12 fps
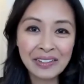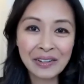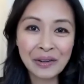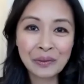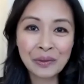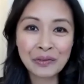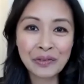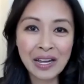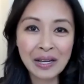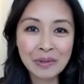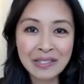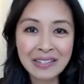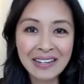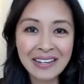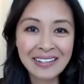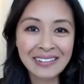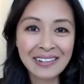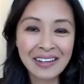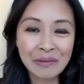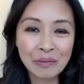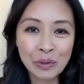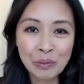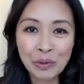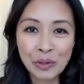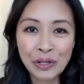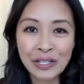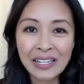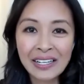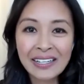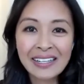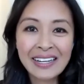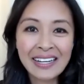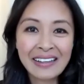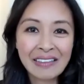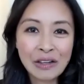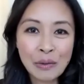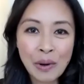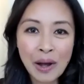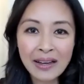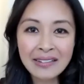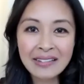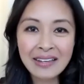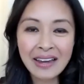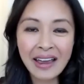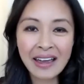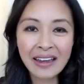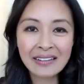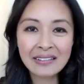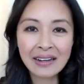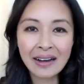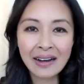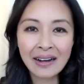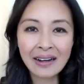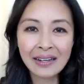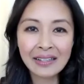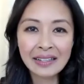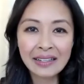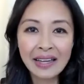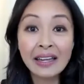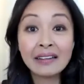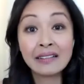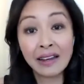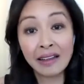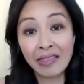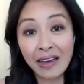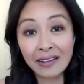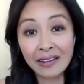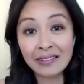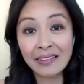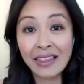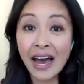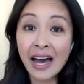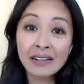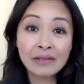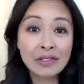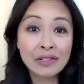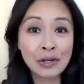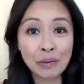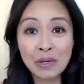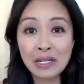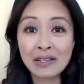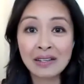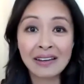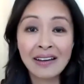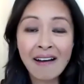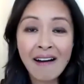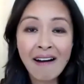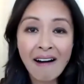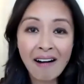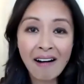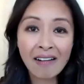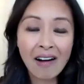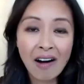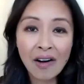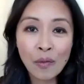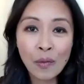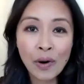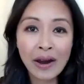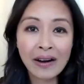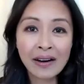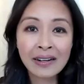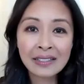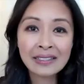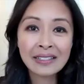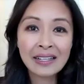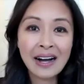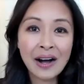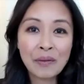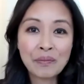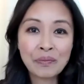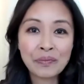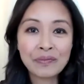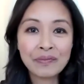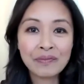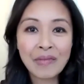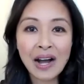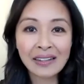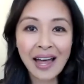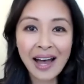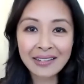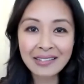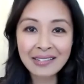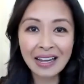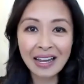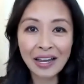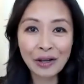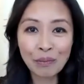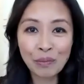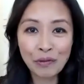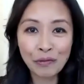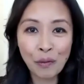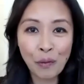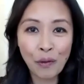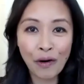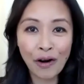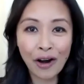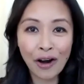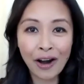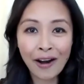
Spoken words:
worked for ABC and Bloomberg in the US, and then that took me to Hong Kong, where my last gig before